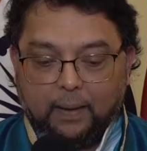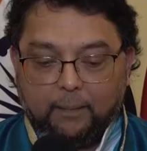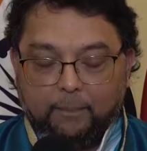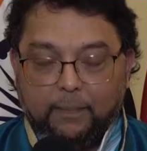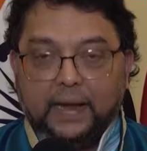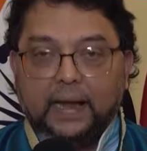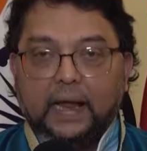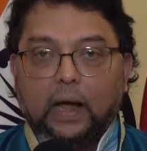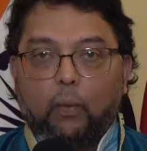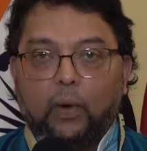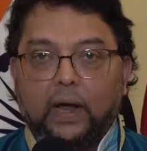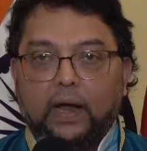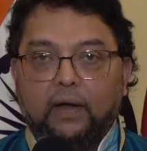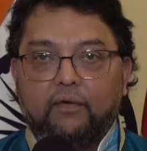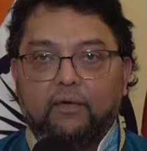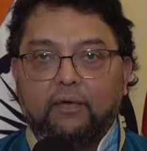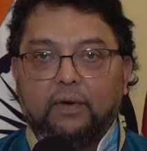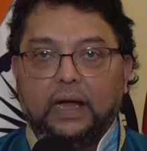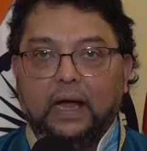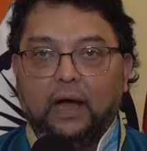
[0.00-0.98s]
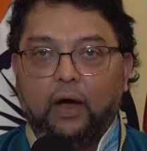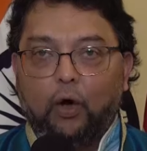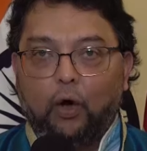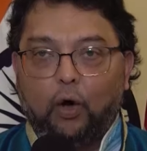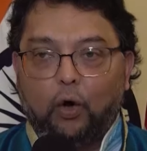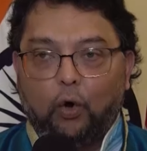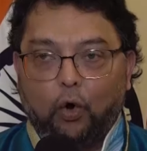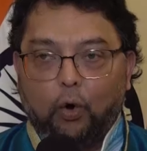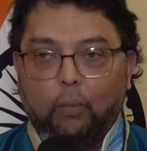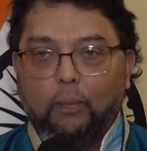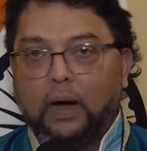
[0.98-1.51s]
being away,
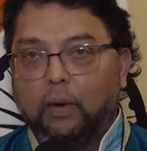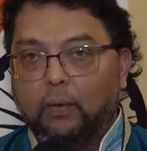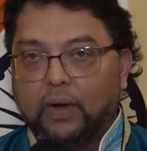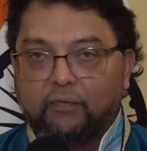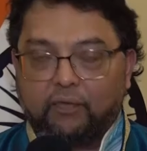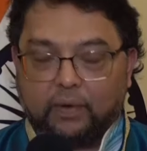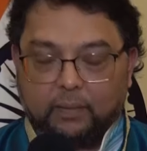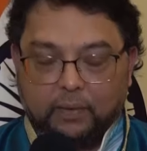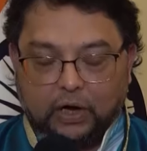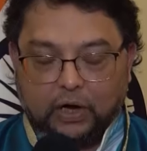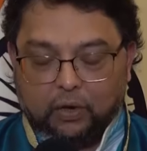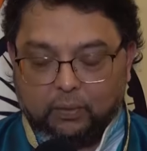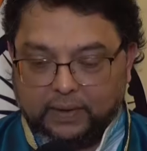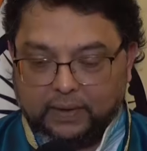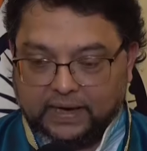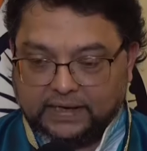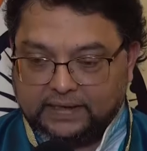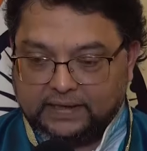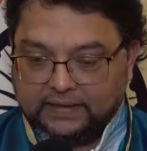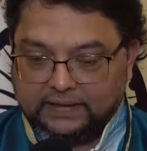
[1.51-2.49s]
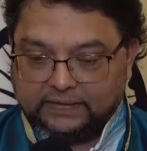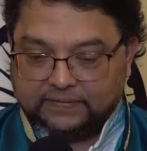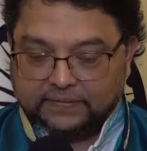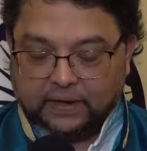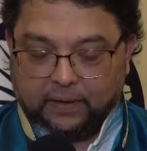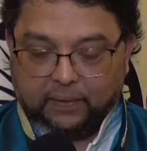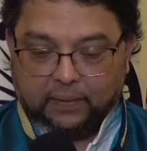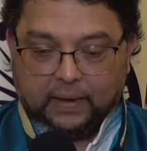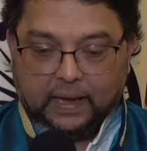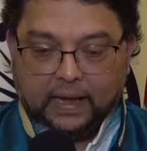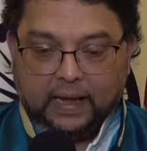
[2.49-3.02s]
home away from home, actually.
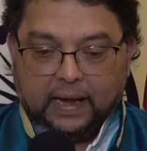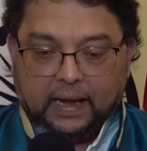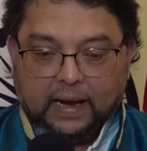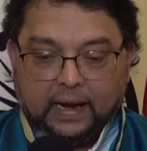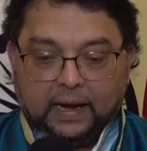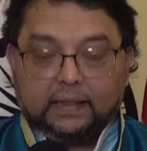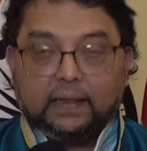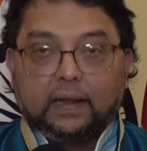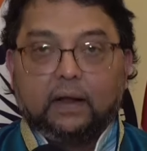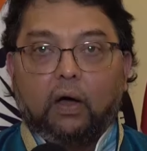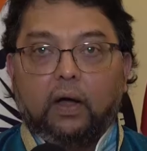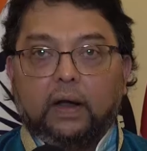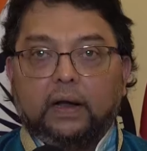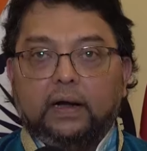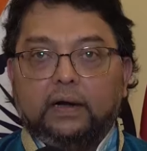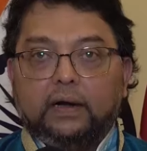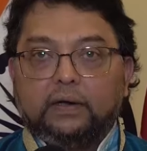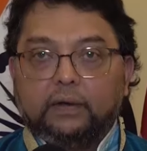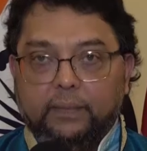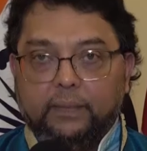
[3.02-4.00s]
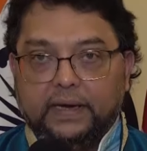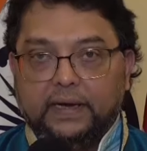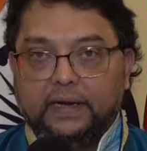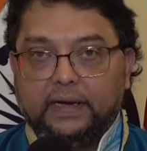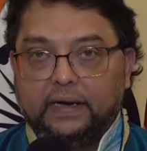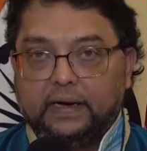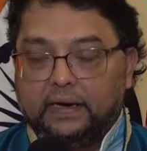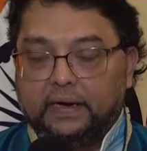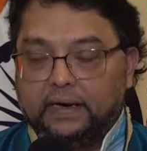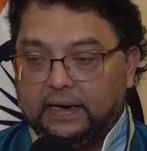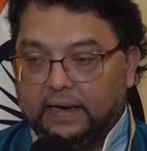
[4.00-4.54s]
So it's an honor to be
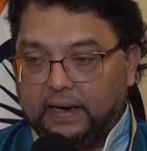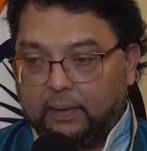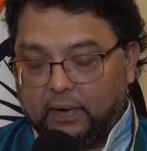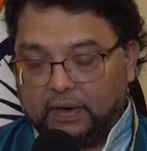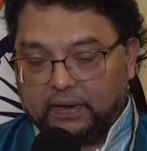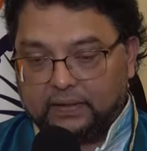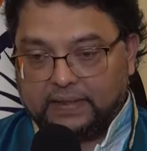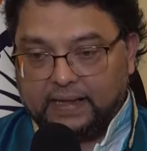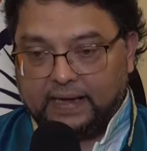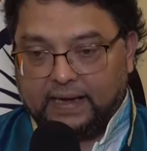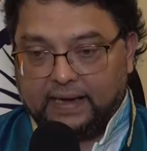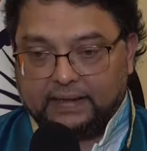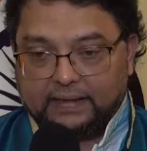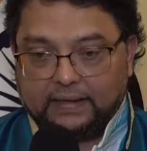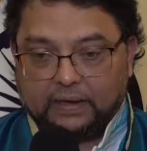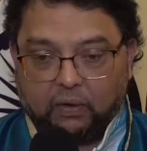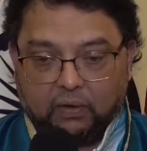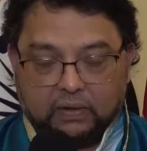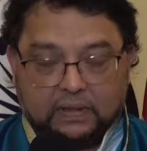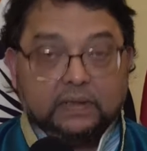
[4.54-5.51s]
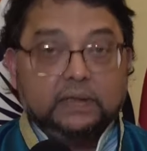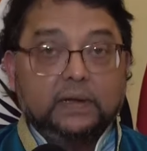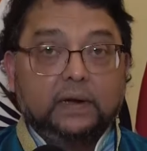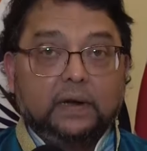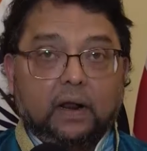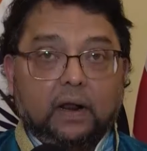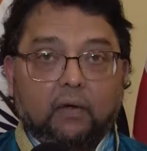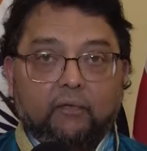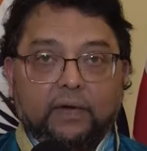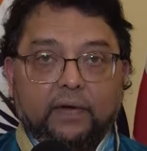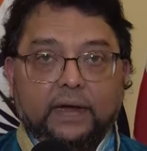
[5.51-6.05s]
here, and I want to thank the Consulate
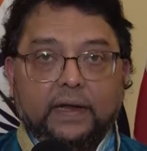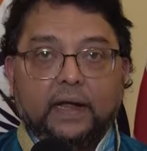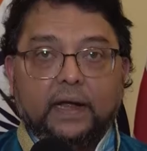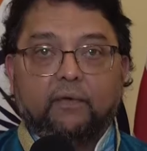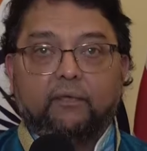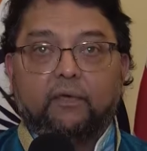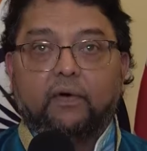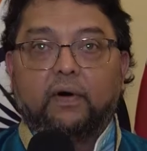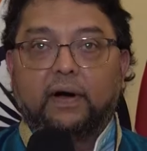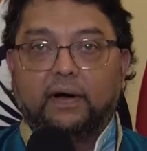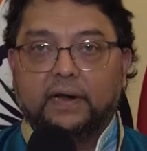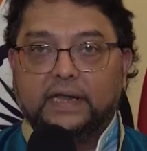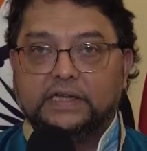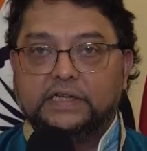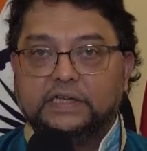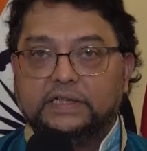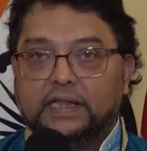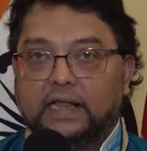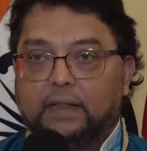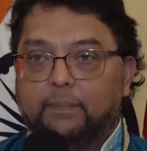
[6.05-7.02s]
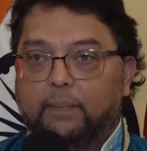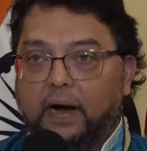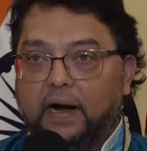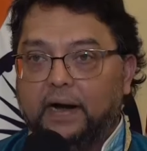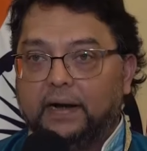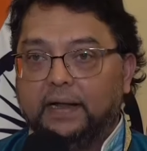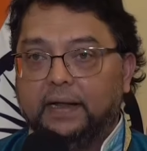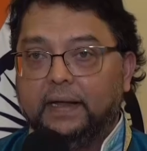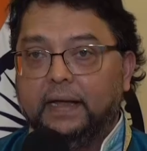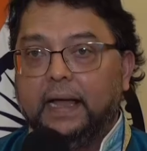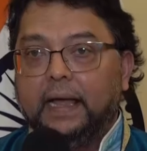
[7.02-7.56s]
General of India for arranging this
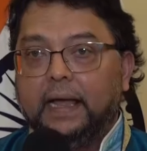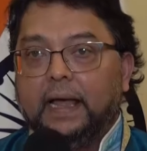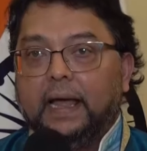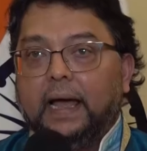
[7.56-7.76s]
party.